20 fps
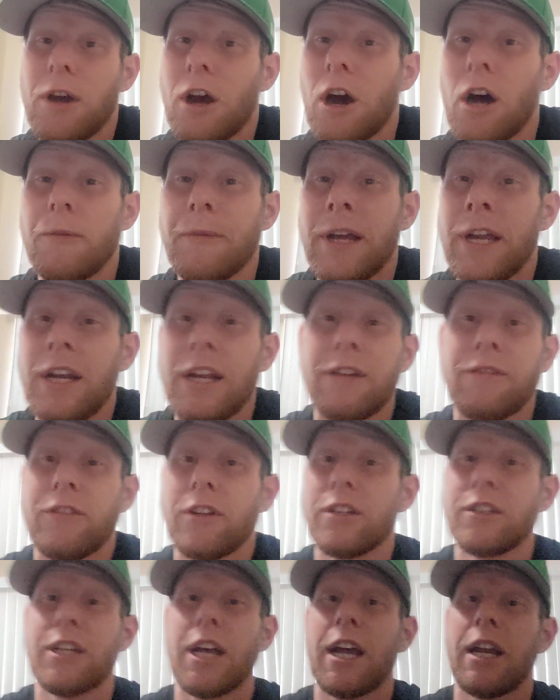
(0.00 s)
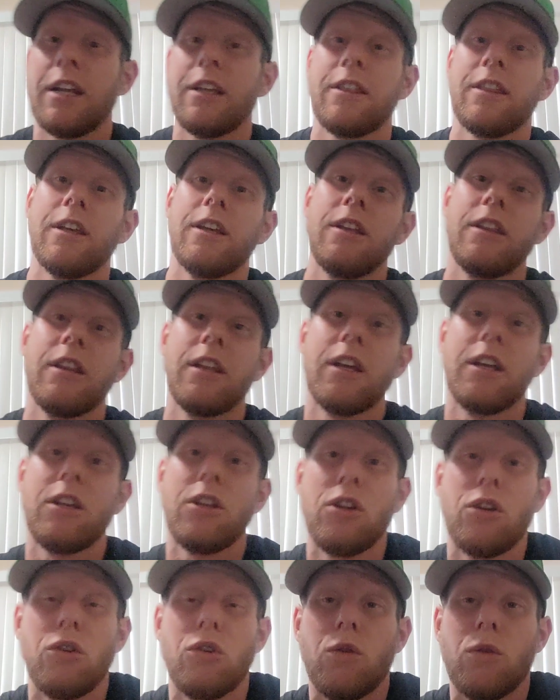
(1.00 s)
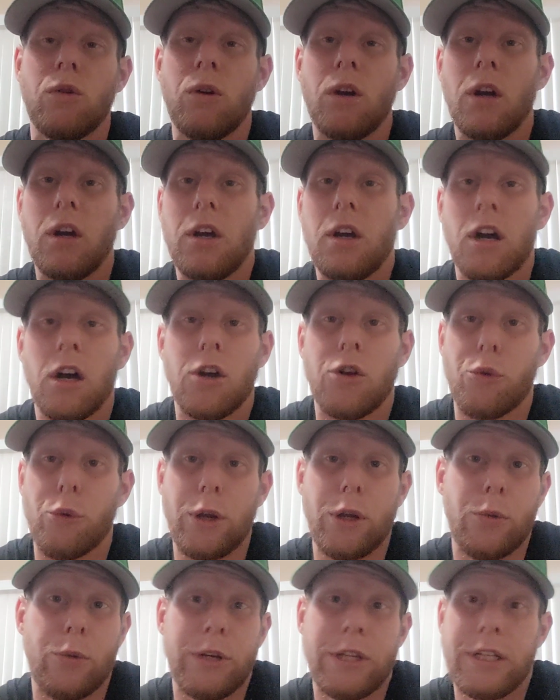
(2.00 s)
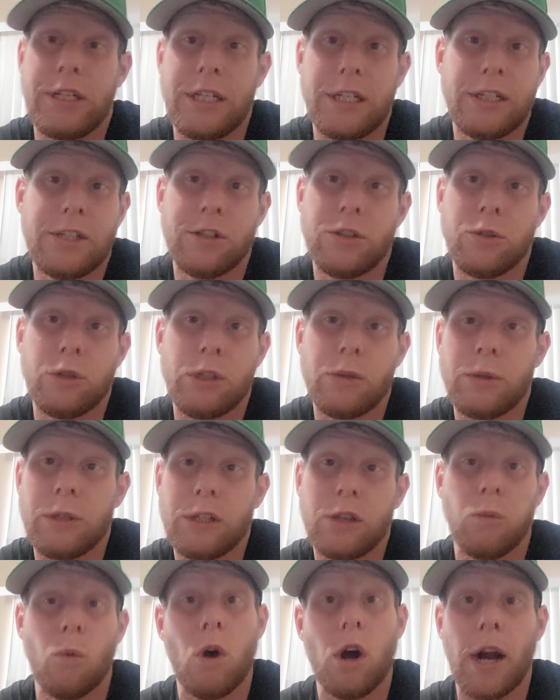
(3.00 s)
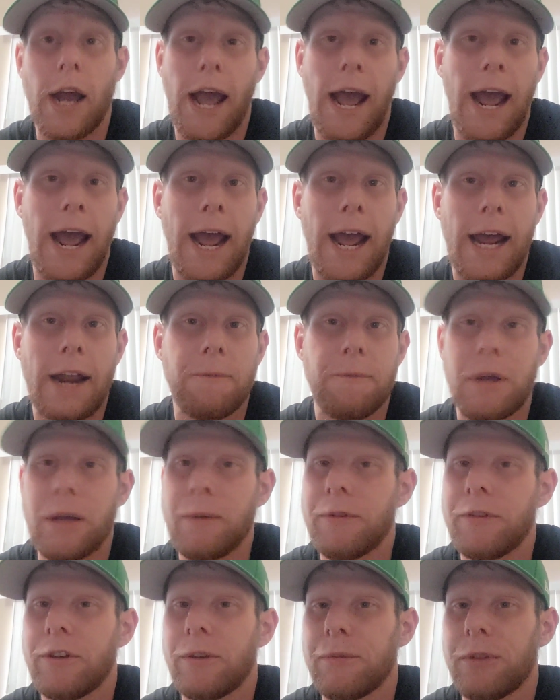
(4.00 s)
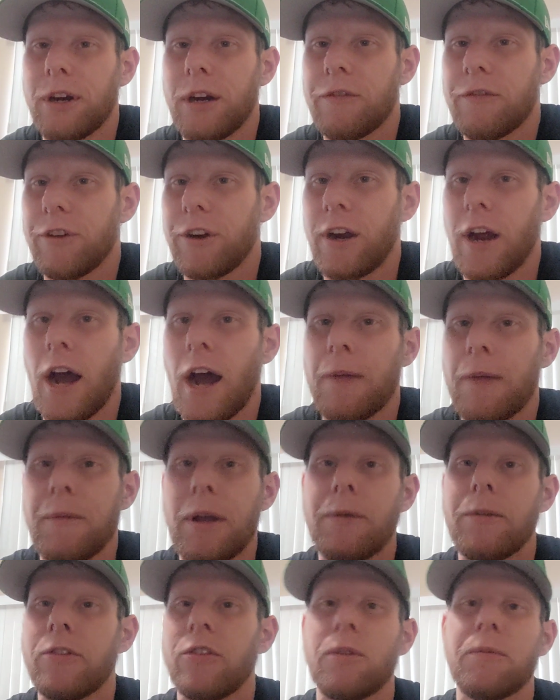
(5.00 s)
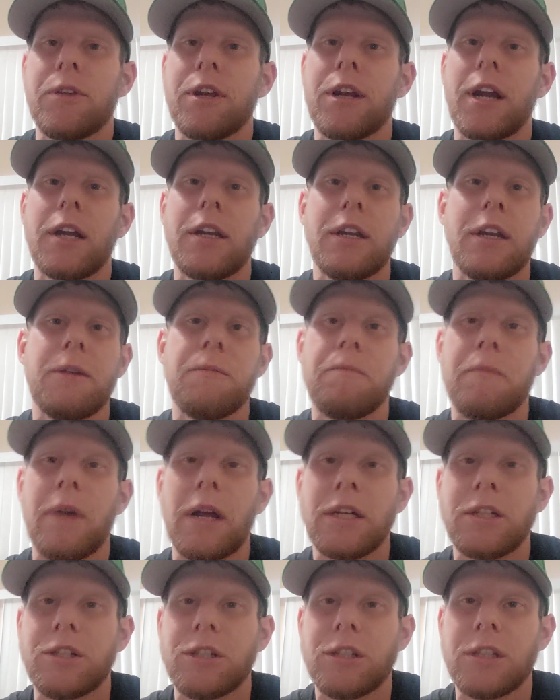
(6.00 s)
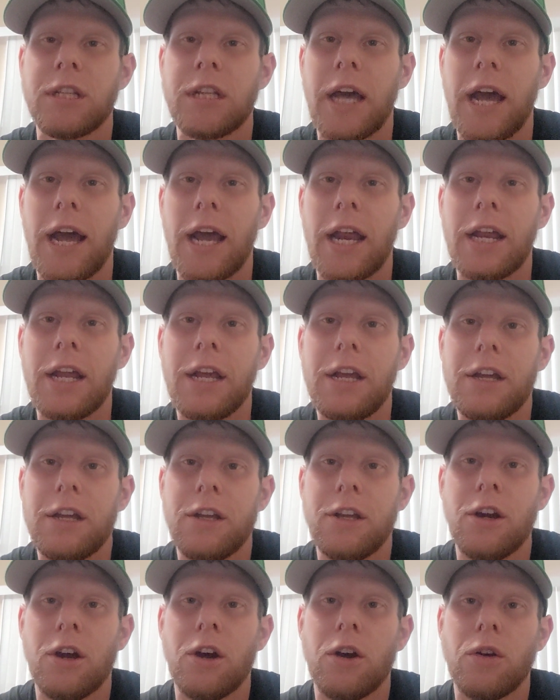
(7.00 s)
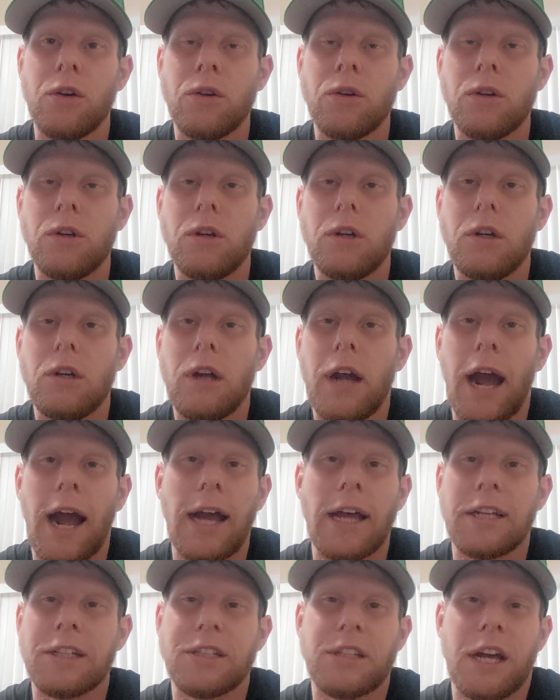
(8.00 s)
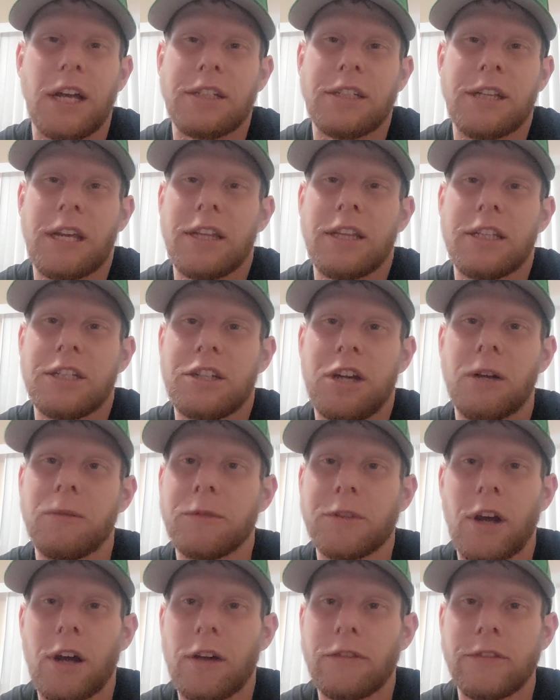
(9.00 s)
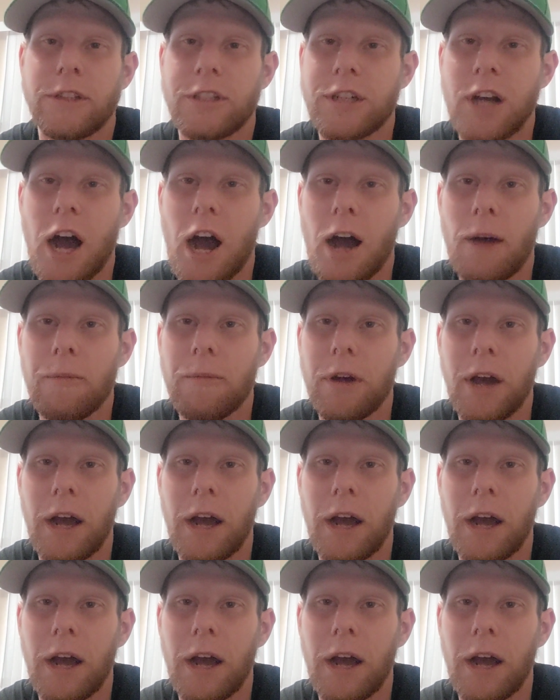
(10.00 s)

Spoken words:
comment if there's anything that you agree with, disagree with, want to add, maybe something I forgot, maybe something I didn't mention that, as I said, this comes off the top.